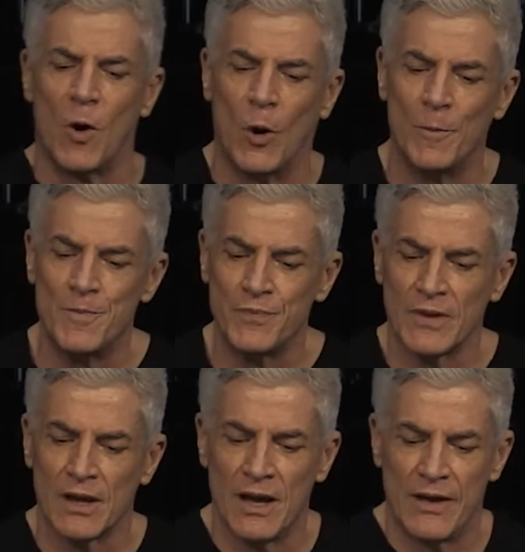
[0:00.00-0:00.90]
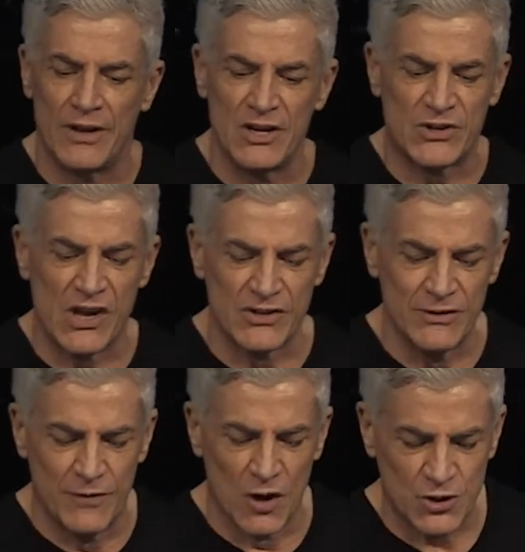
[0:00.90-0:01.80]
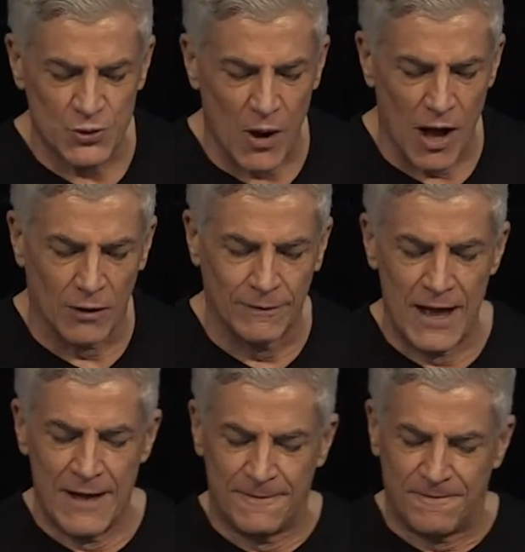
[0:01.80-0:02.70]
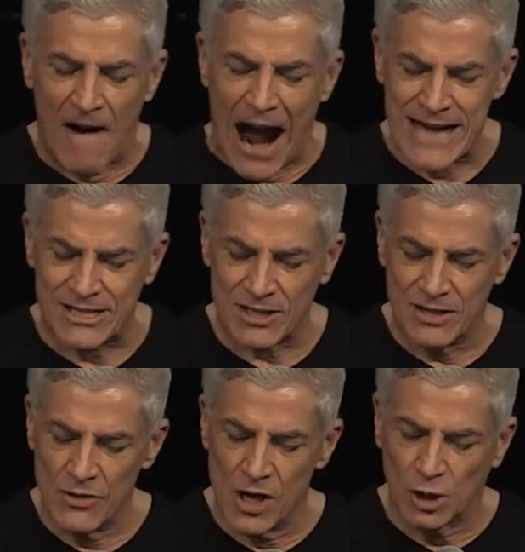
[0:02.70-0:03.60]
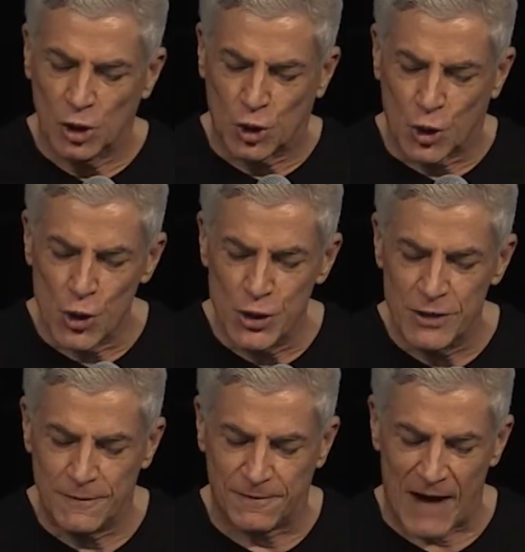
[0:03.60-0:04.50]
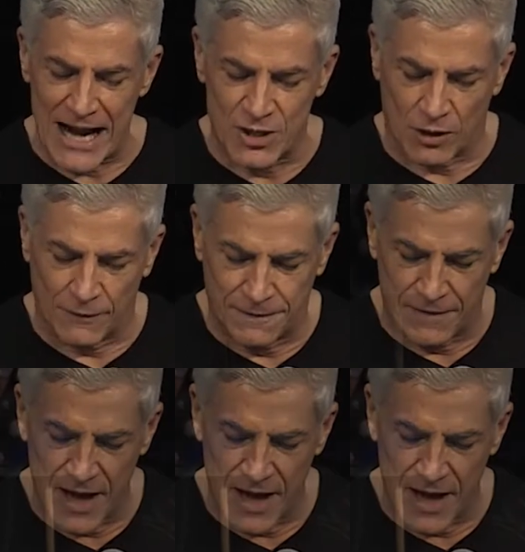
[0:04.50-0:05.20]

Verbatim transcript: for. And then he says in verse 12, fight the good fight of